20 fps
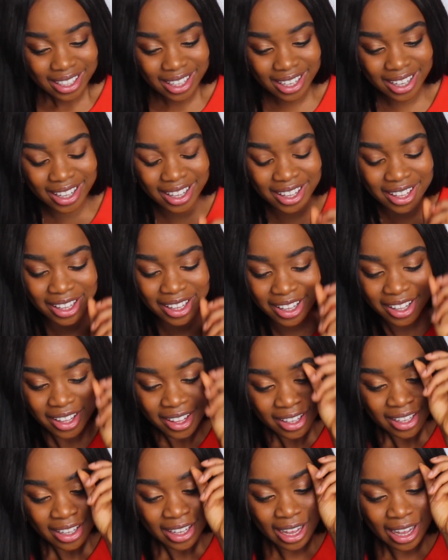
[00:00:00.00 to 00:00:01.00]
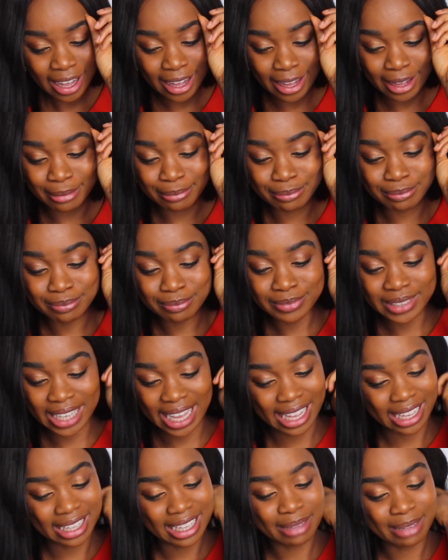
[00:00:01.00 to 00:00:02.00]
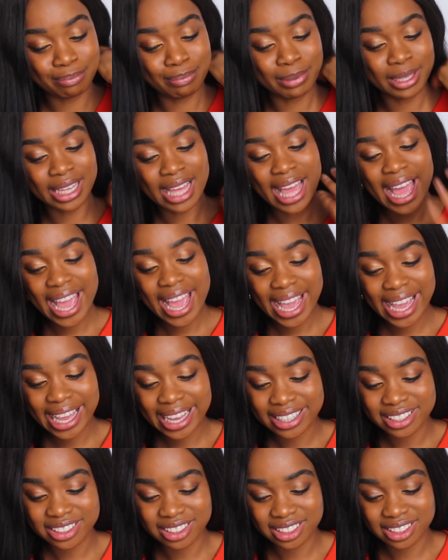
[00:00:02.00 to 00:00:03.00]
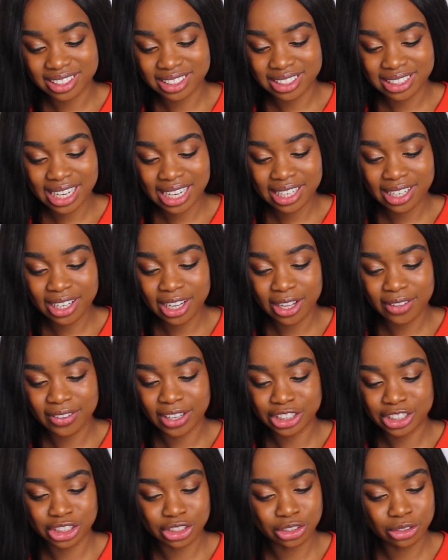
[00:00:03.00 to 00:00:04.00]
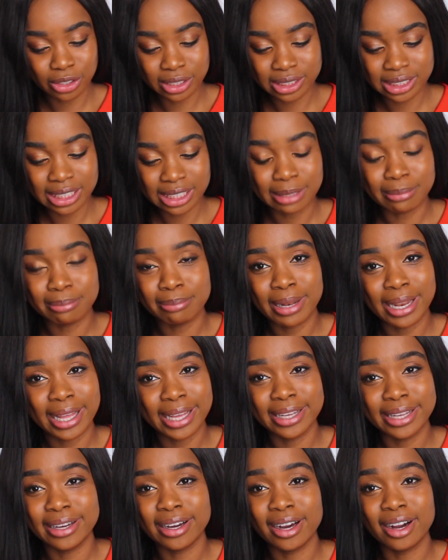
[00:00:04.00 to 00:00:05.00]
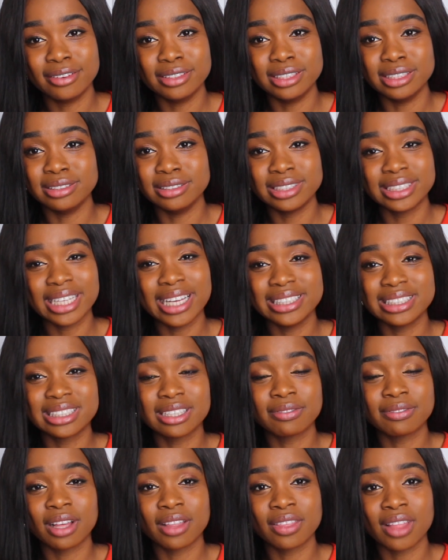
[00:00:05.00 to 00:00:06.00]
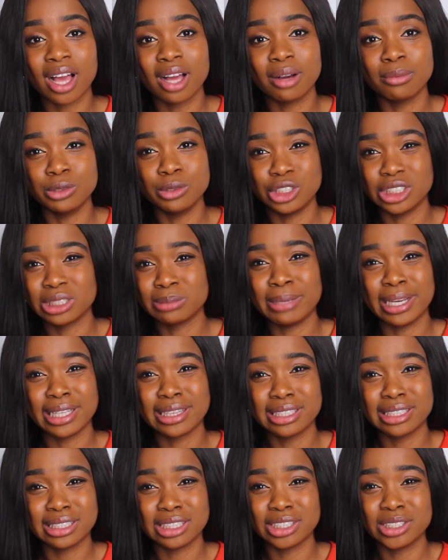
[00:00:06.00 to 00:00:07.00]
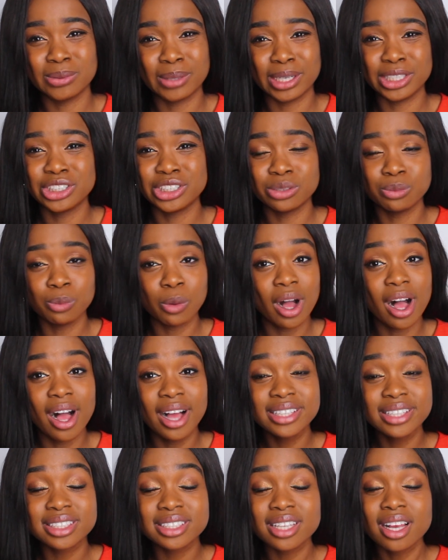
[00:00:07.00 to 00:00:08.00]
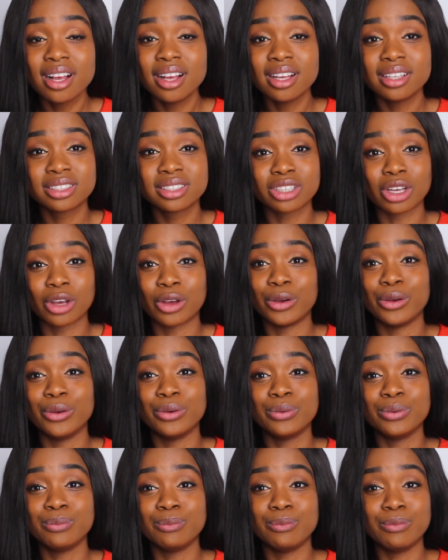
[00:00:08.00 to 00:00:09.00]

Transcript: Yeah, A is just telling her that she's not a team player, and saying stuff like that will just make the situation worse. So